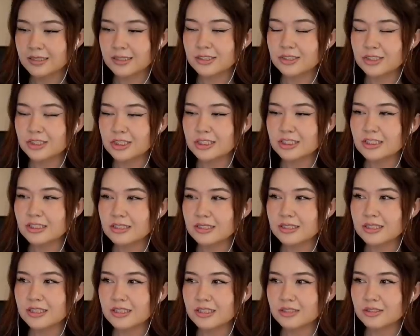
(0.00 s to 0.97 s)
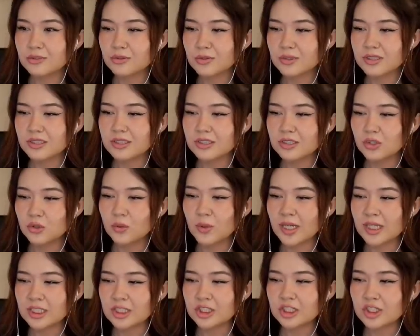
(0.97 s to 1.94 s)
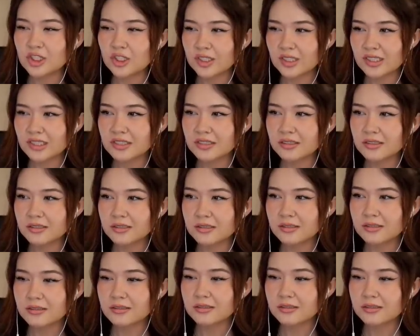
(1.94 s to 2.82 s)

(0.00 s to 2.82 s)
You're just gonna ignore her question.